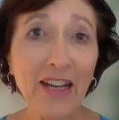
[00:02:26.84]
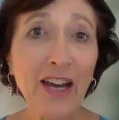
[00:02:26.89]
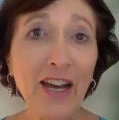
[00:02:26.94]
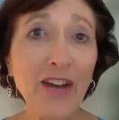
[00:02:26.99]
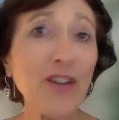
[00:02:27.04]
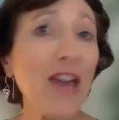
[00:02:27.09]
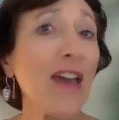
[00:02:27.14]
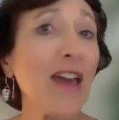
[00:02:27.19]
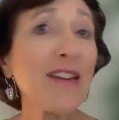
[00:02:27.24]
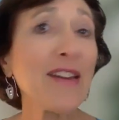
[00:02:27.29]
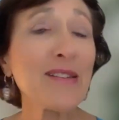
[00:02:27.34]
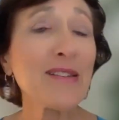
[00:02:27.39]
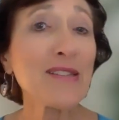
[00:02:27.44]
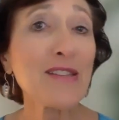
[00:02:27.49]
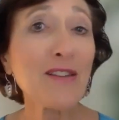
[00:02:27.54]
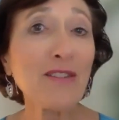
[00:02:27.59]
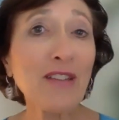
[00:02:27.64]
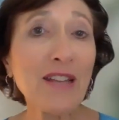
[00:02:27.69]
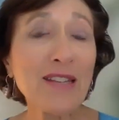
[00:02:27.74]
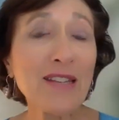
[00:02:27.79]
Okay,
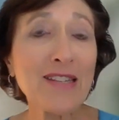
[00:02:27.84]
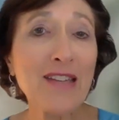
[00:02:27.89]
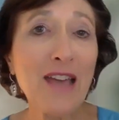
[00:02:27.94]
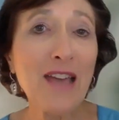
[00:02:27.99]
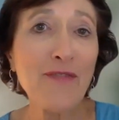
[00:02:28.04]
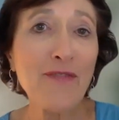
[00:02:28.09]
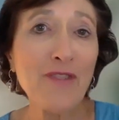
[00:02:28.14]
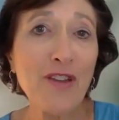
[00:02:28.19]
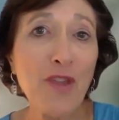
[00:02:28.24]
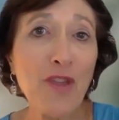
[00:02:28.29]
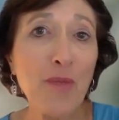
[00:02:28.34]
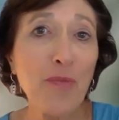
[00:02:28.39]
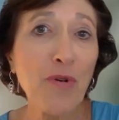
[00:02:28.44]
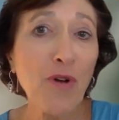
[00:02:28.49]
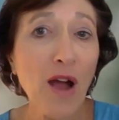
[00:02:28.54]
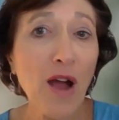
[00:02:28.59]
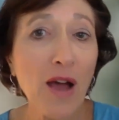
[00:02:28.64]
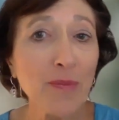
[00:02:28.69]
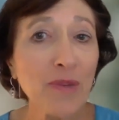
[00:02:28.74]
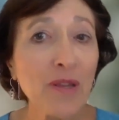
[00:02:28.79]
so let's dive in. The
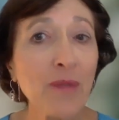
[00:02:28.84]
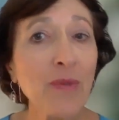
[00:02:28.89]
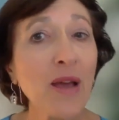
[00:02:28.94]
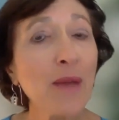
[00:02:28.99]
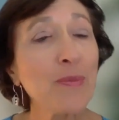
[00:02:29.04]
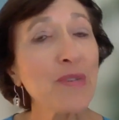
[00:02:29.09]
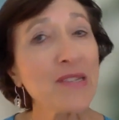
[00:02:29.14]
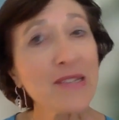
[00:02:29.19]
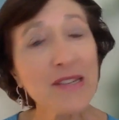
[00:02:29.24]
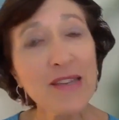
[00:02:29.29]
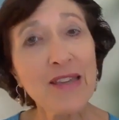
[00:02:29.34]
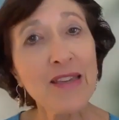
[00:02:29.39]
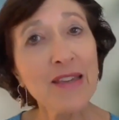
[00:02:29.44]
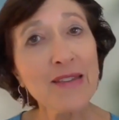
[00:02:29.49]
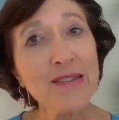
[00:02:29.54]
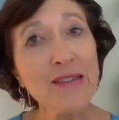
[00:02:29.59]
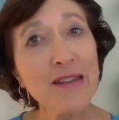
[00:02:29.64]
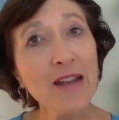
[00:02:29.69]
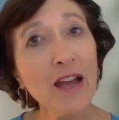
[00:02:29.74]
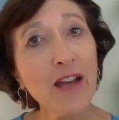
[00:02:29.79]
problem I'm seeing
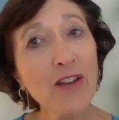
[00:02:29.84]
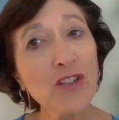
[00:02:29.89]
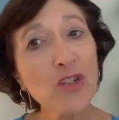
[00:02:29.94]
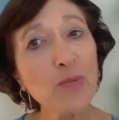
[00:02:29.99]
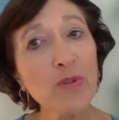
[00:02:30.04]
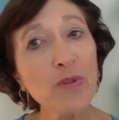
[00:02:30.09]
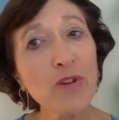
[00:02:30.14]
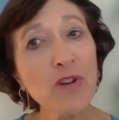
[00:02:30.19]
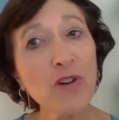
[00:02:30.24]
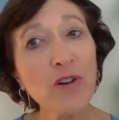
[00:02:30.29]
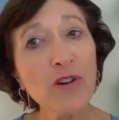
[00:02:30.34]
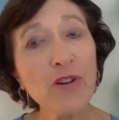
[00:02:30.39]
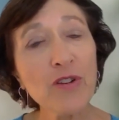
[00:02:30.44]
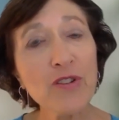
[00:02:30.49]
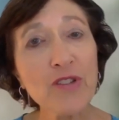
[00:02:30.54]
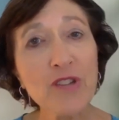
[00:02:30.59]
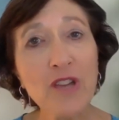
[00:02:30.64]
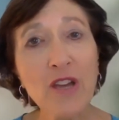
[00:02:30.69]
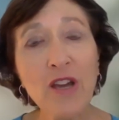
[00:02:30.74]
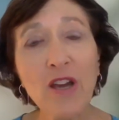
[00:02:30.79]
is that
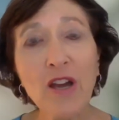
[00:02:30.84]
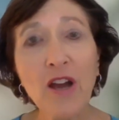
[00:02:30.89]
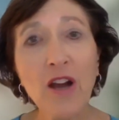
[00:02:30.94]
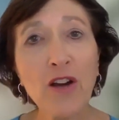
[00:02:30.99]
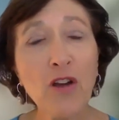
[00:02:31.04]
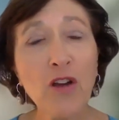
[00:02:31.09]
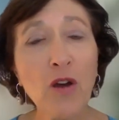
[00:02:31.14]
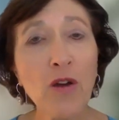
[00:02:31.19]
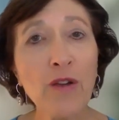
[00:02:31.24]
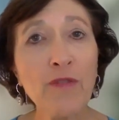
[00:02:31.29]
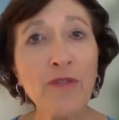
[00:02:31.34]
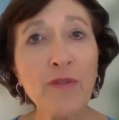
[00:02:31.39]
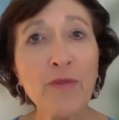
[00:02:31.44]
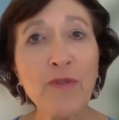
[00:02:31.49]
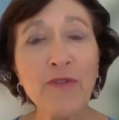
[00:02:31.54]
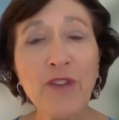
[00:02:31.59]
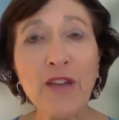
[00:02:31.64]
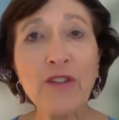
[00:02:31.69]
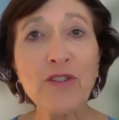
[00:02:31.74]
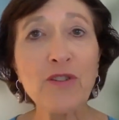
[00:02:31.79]
entrepreneurs are going from
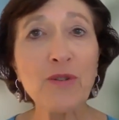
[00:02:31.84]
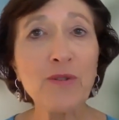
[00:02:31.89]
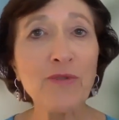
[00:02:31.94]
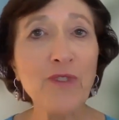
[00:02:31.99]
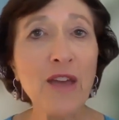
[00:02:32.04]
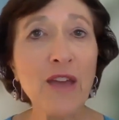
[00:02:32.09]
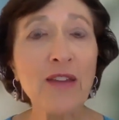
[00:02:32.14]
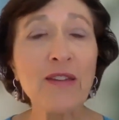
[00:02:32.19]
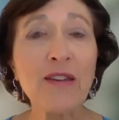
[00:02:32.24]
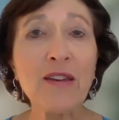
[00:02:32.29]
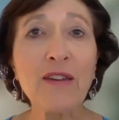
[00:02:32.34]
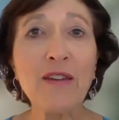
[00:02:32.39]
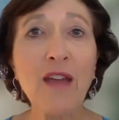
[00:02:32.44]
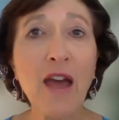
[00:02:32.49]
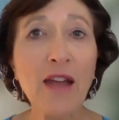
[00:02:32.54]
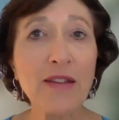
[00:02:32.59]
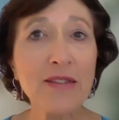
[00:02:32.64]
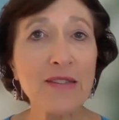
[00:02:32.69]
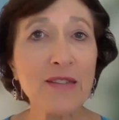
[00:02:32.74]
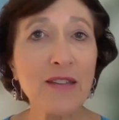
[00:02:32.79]
event to event,
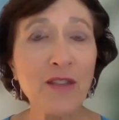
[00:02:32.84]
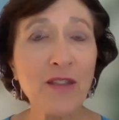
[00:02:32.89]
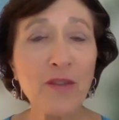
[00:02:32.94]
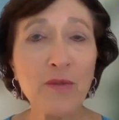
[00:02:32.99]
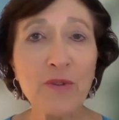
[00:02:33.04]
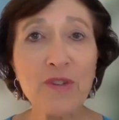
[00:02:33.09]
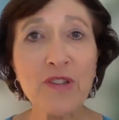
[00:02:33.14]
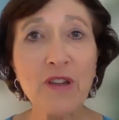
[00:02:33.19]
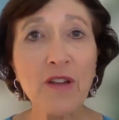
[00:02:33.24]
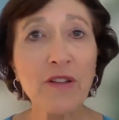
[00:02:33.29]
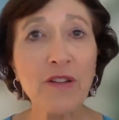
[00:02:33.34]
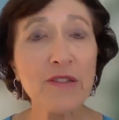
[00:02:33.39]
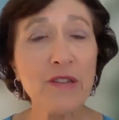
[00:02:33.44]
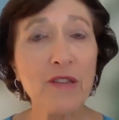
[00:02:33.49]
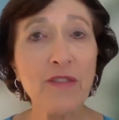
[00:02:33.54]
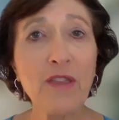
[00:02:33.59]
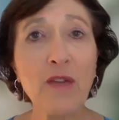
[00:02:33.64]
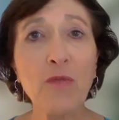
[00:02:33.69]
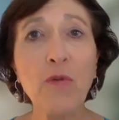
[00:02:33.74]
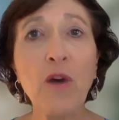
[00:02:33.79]
not seeing the results
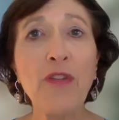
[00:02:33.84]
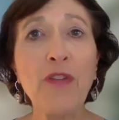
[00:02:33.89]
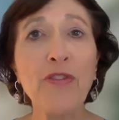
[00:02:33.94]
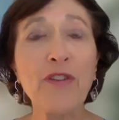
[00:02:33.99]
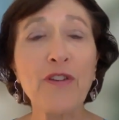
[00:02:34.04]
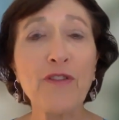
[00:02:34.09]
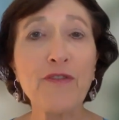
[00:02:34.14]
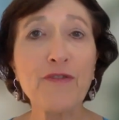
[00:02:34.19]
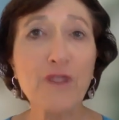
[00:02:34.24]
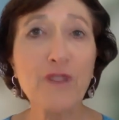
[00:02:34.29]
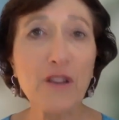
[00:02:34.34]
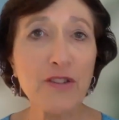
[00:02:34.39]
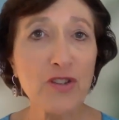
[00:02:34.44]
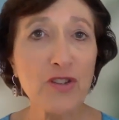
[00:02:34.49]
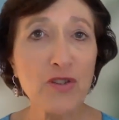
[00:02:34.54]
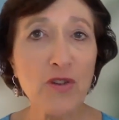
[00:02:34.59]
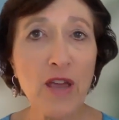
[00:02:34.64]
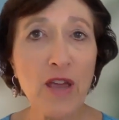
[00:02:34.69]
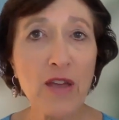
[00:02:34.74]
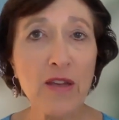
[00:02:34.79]
that they want. They're
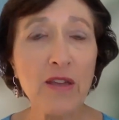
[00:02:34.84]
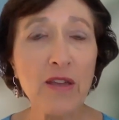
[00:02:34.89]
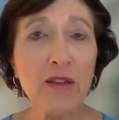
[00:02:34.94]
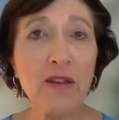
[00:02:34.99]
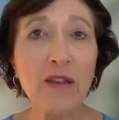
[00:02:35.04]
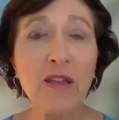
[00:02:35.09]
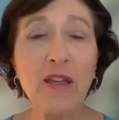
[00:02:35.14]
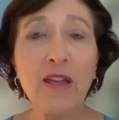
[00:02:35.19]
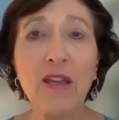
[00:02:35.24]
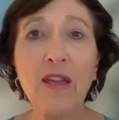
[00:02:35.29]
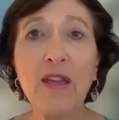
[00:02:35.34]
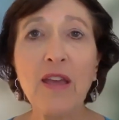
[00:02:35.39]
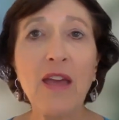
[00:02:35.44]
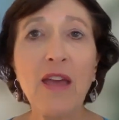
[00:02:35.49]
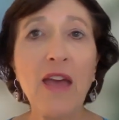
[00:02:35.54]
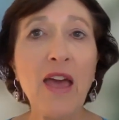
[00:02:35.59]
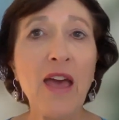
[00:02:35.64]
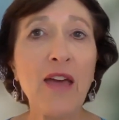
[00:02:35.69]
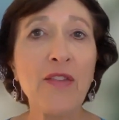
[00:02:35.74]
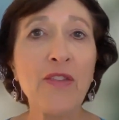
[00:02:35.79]
frustrated
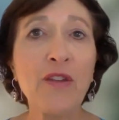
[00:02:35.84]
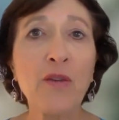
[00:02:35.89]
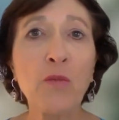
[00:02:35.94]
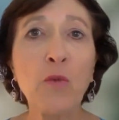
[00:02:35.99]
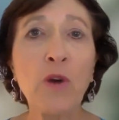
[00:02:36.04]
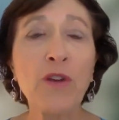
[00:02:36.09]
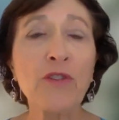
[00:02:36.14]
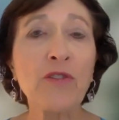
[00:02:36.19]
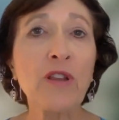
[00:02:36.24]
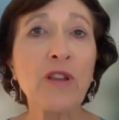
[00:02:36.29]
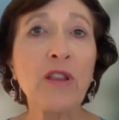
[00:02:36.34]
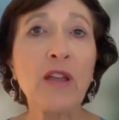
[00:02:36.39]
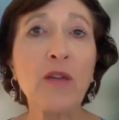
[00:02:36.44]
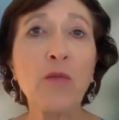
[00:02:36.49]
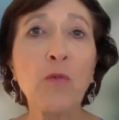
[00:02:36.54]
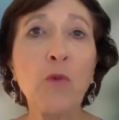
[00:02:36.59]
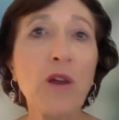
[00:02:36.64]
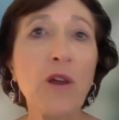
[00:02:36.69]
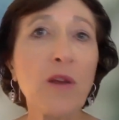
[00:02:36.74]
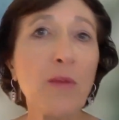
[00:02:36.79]
and they're wondering like,
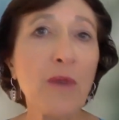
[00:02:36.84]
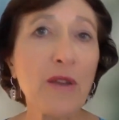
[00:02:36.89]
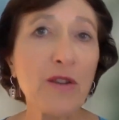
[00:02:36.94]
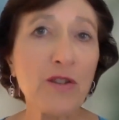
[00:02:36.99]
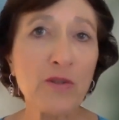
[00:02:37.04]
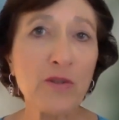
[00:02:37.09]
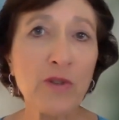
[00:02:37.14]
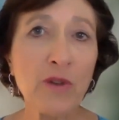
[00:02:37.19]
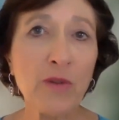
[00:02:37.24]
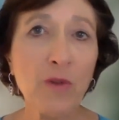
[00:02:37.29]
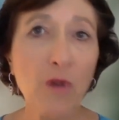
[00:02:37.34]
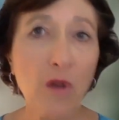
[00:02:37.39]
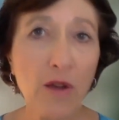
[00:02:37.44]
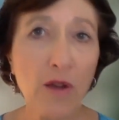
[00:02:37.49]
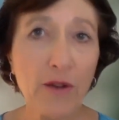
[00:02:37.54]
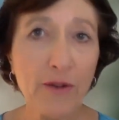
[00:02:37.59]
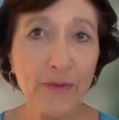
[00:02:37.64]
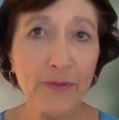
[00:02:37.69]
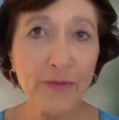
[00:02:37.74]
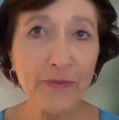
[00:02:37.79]
what am I doing
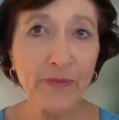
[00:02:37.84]
wrong?